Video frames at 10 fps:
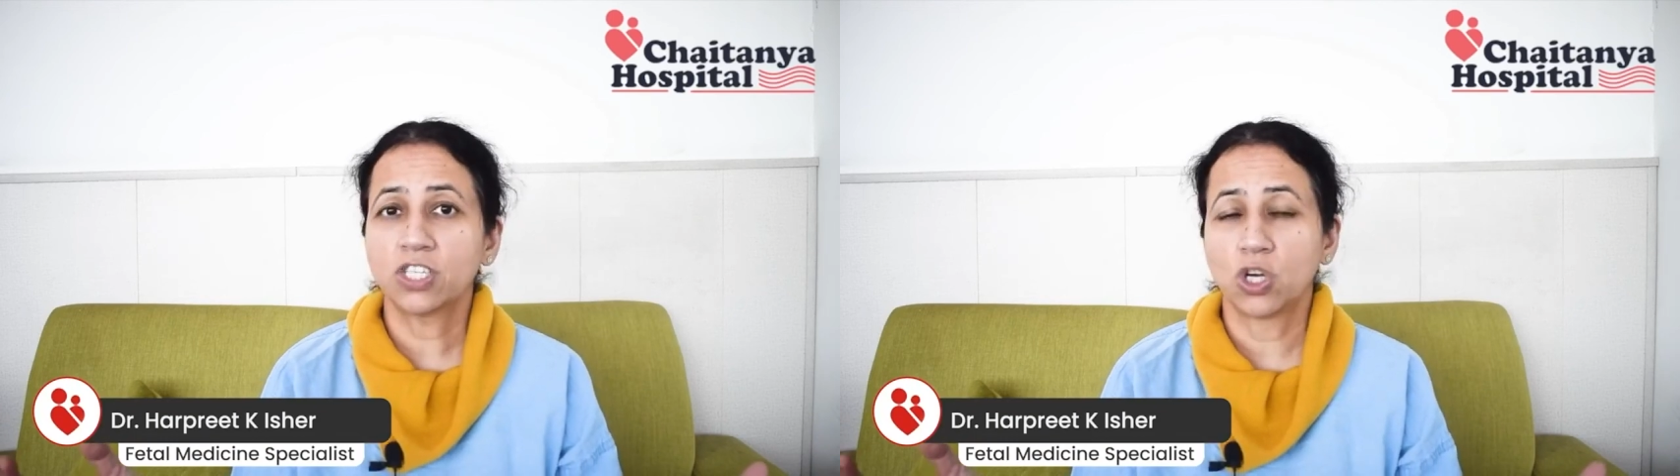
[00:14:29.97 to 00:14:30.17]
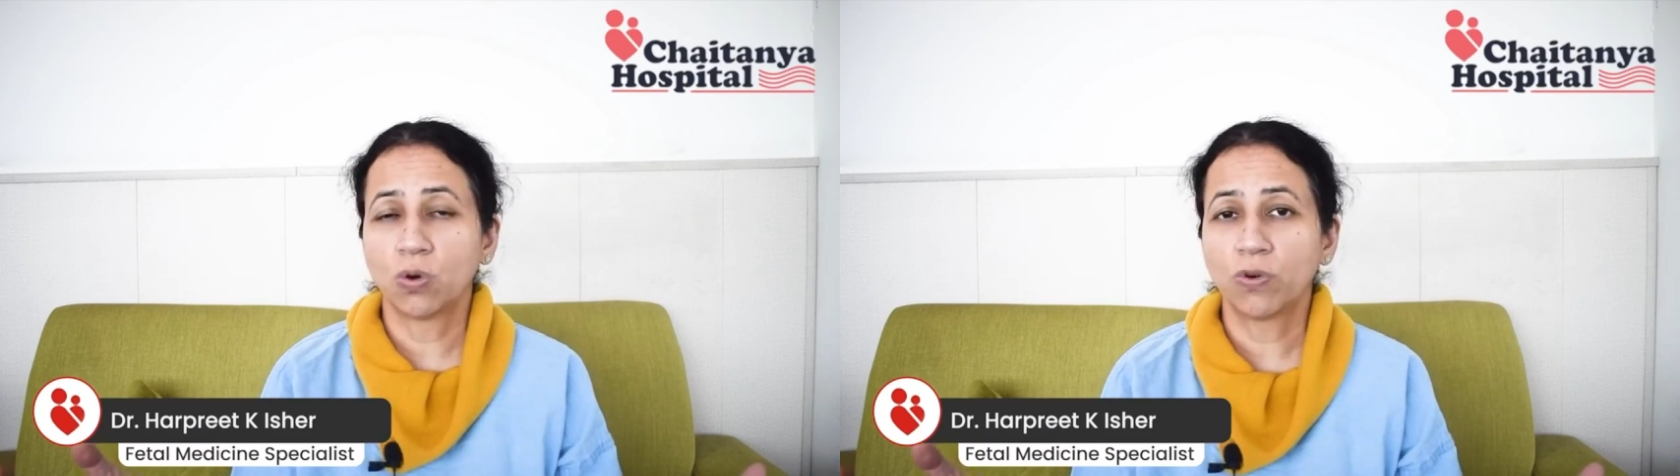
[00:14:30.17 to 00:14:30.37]

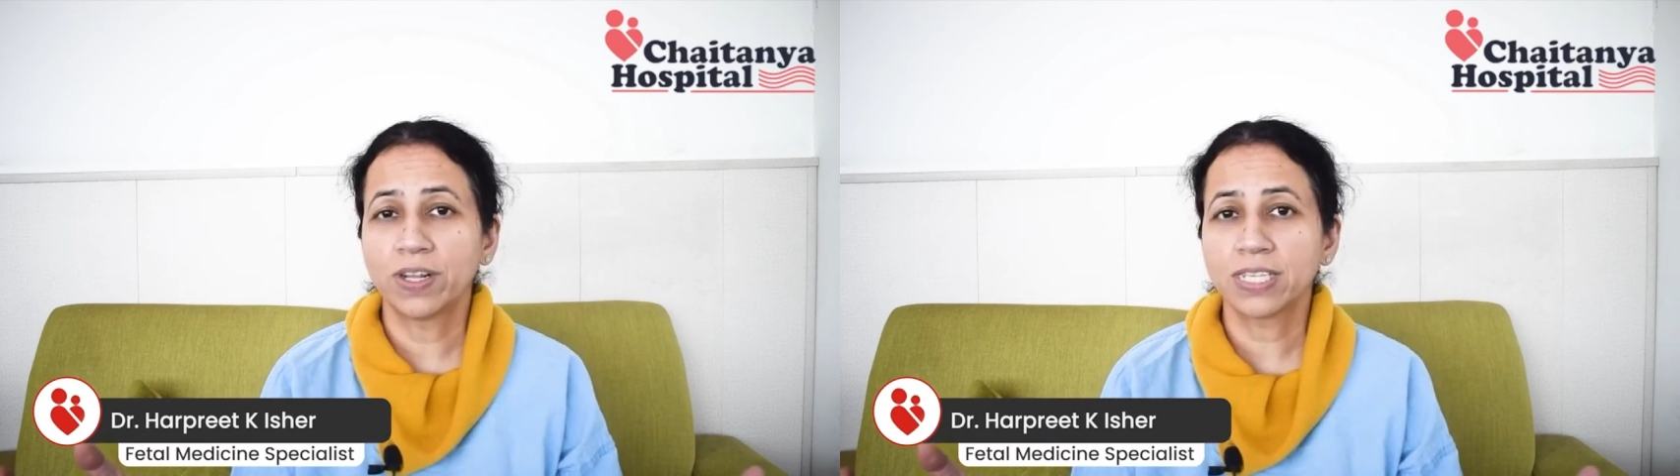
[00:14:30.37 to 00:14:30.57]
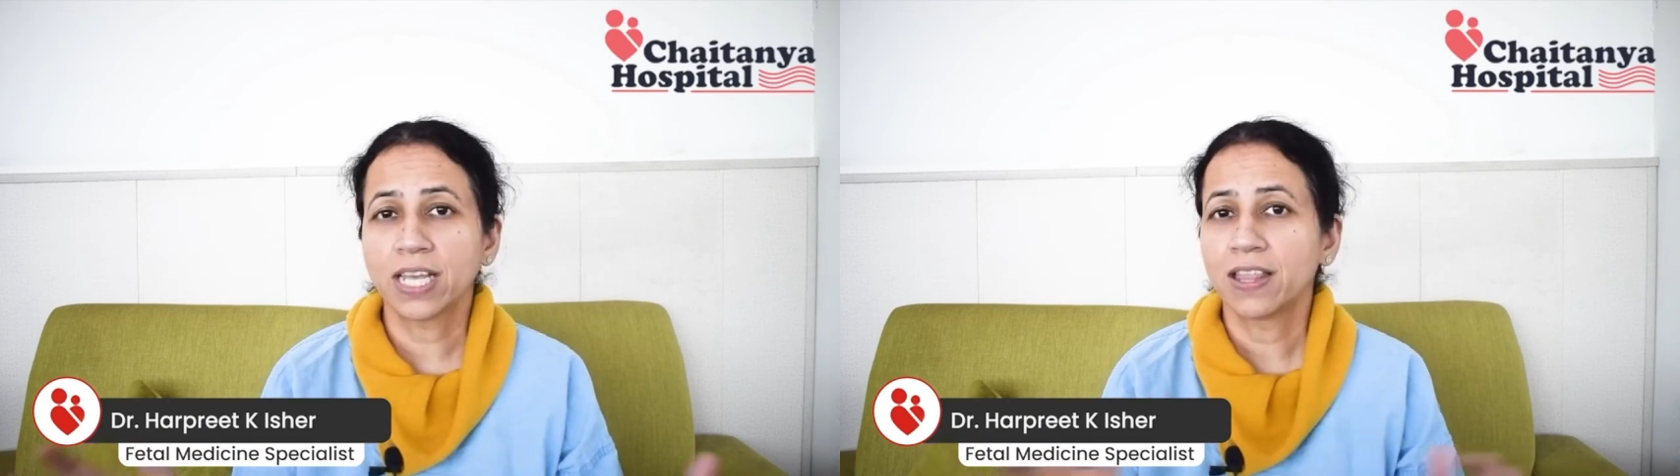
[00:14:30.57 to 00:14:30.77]
low
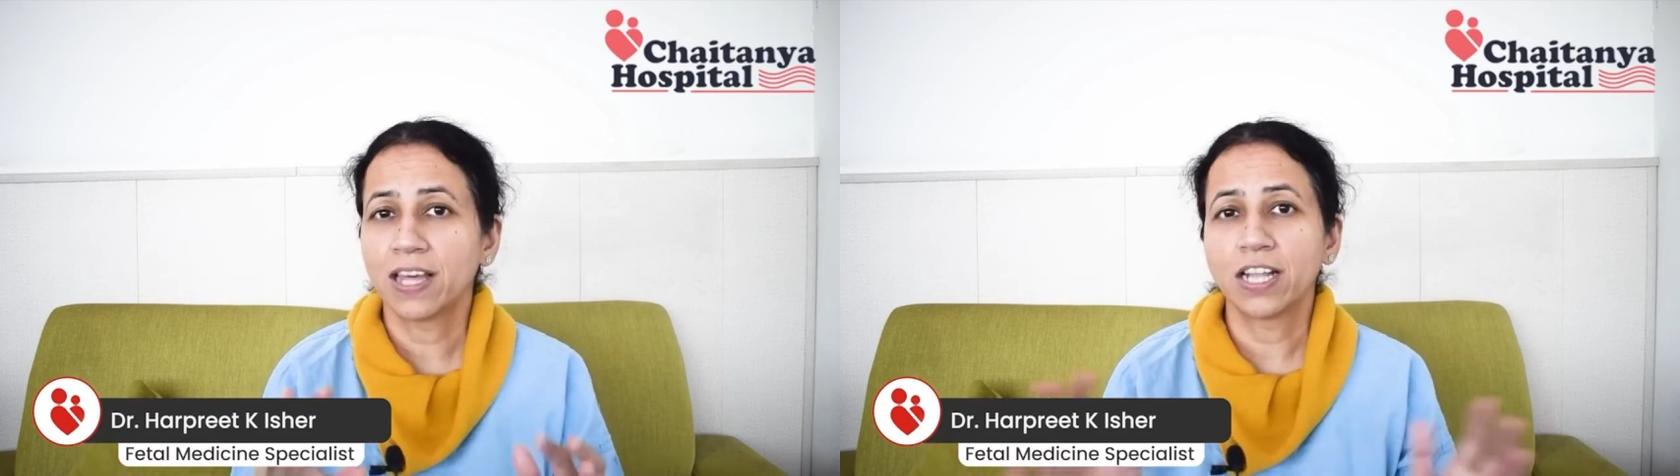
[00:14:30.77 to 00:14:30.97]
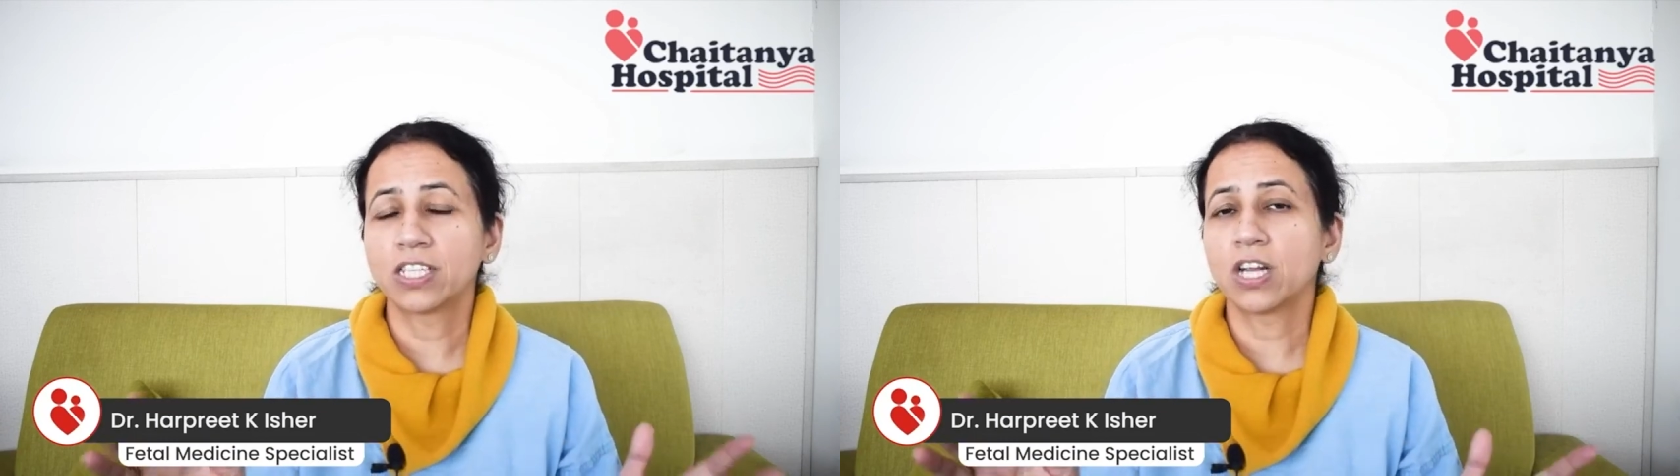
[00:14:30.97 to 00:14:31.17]
risk, then
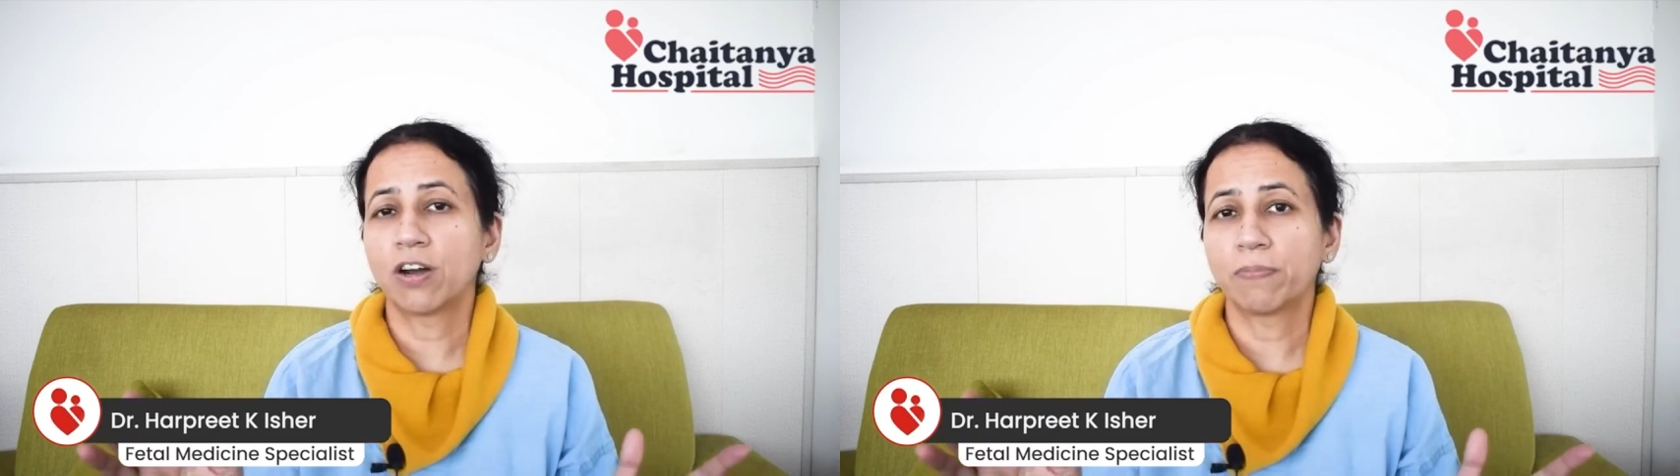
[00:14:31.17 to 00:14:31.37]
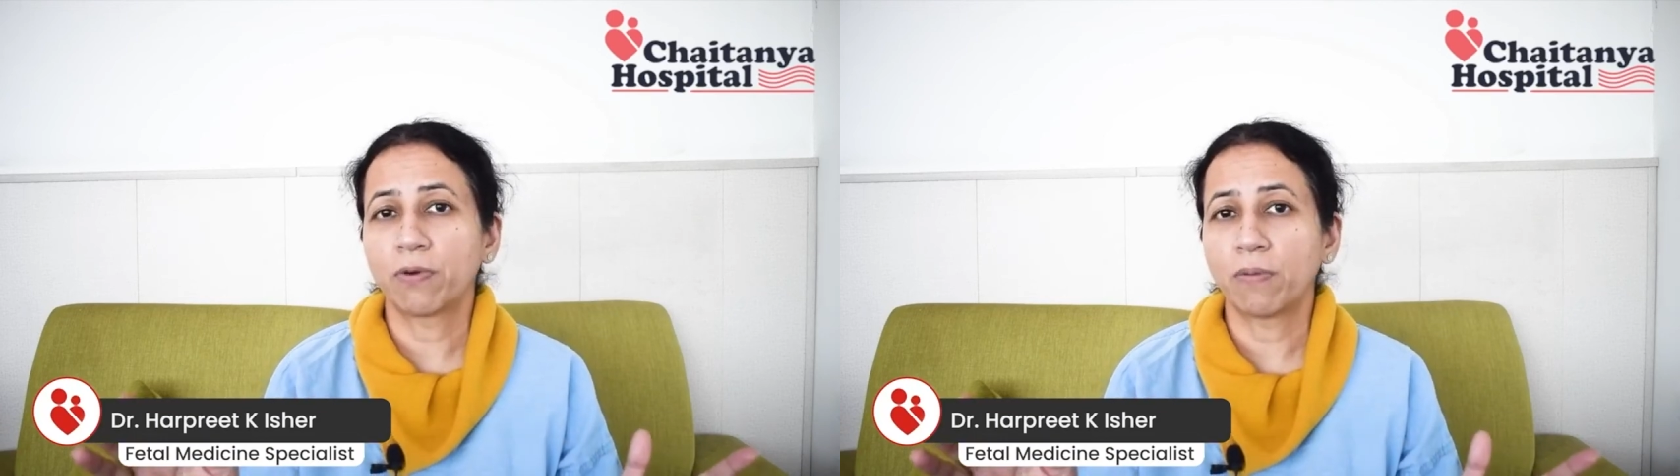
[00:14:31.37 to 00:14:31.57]
it's not a
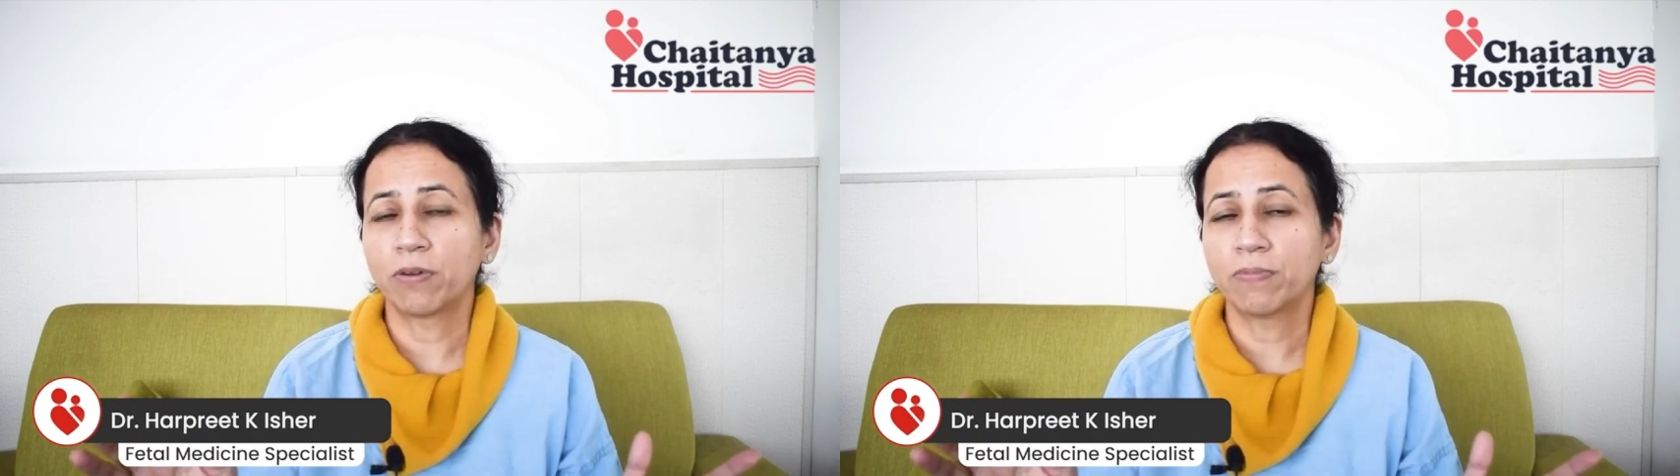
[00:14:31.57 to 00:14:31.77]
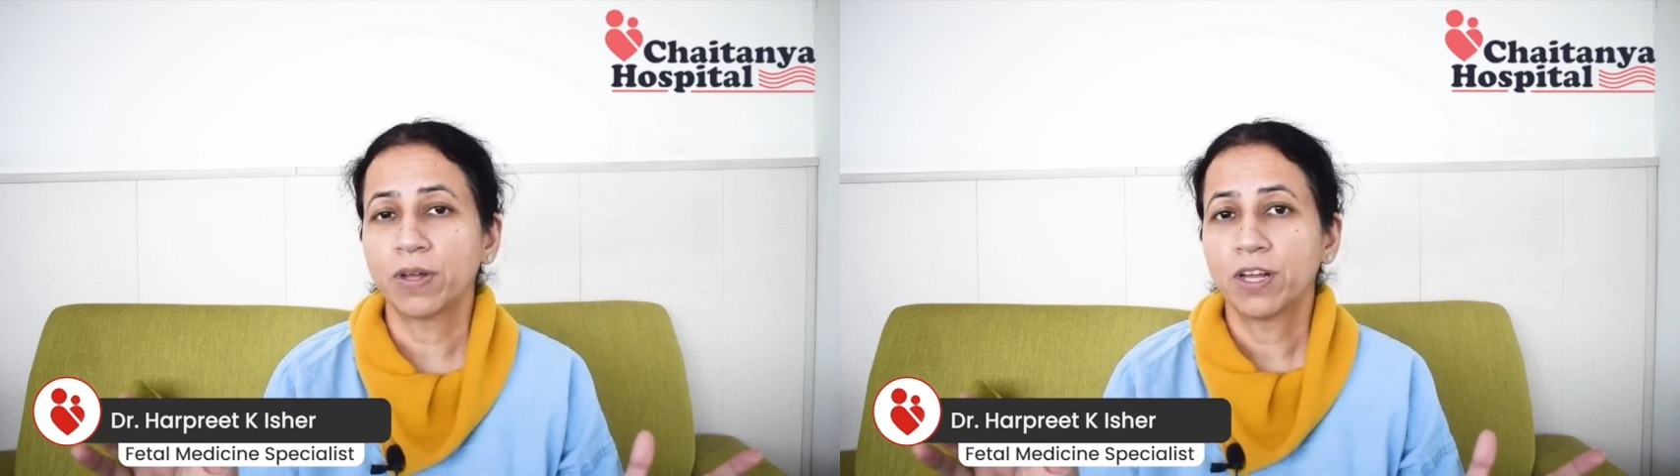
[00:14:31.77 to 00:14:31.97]
problem.